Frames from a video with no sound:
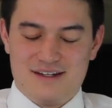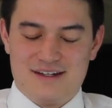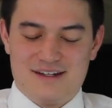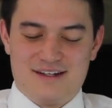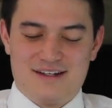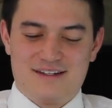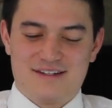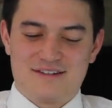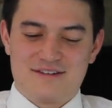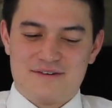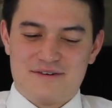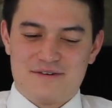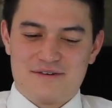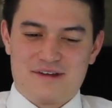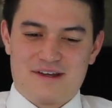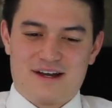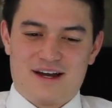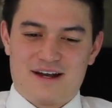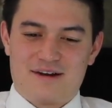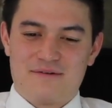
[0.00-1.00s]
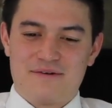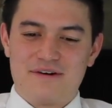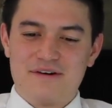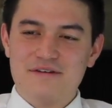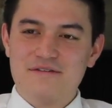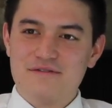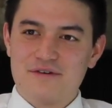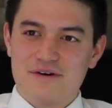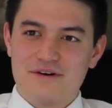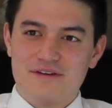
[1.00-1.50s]
So you kind of want to
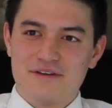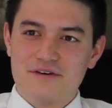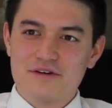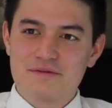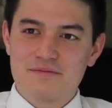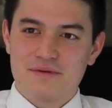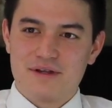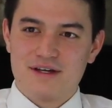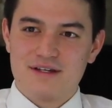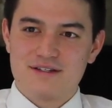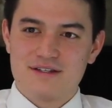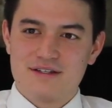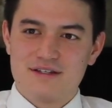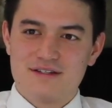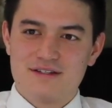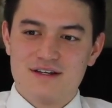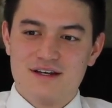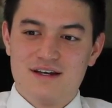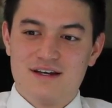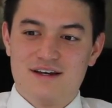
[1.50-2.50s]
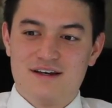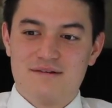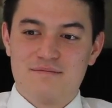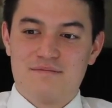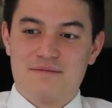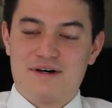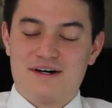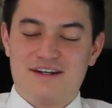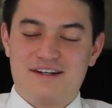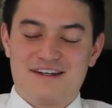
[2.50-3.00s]
avoid those places.
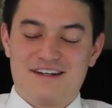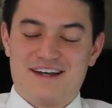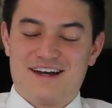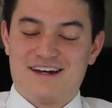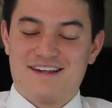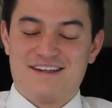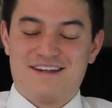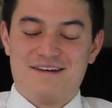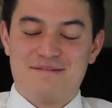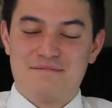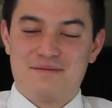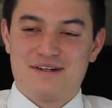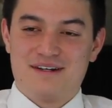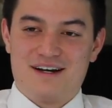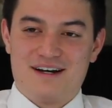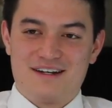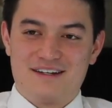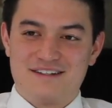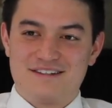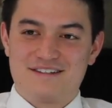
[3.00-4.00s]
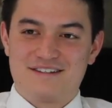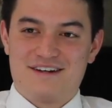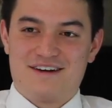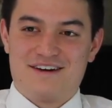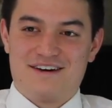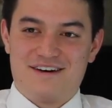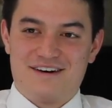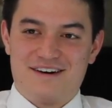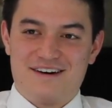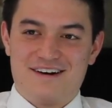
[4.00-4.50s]
But yeah, the empanadas
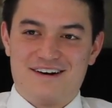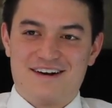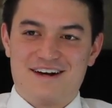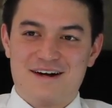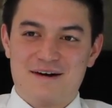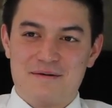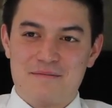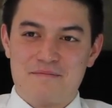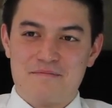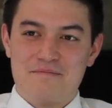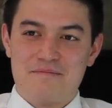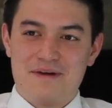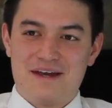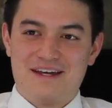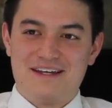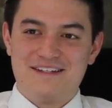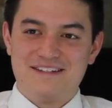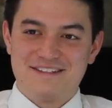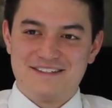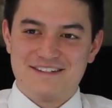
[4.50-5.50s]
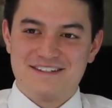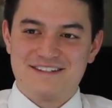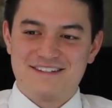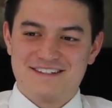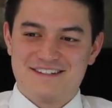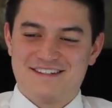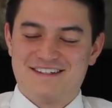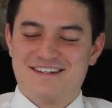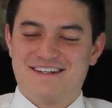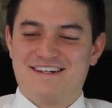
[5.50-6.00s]
are amazing.
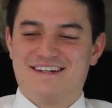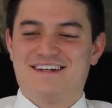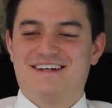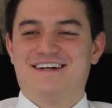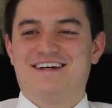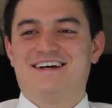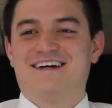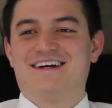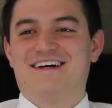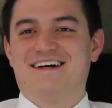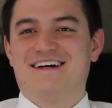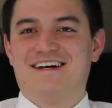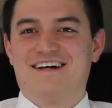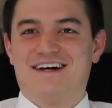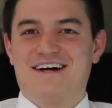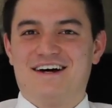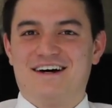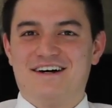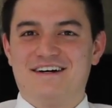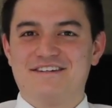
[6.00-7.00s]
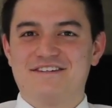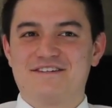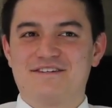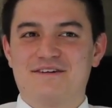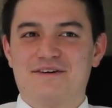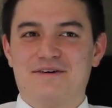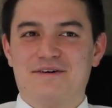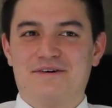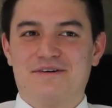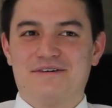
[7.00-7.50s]

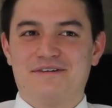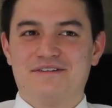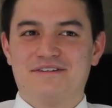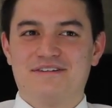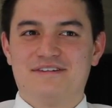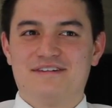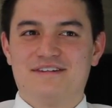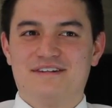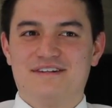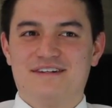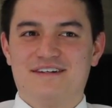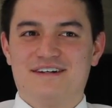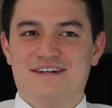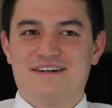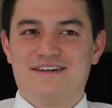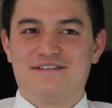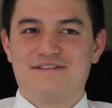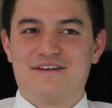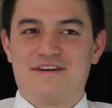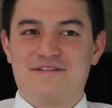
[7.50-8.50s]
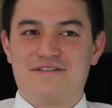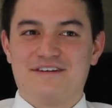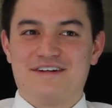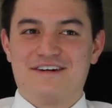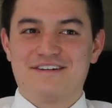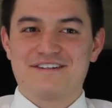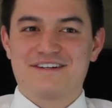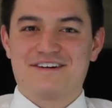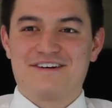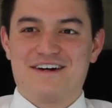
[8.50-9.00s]
So if you're ever in
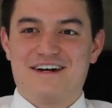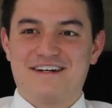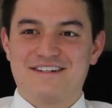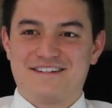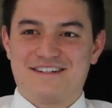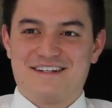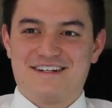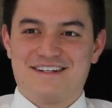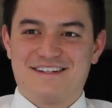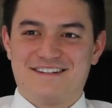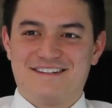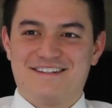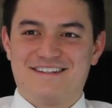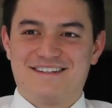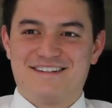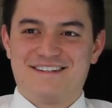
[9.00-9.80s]
Altagracia,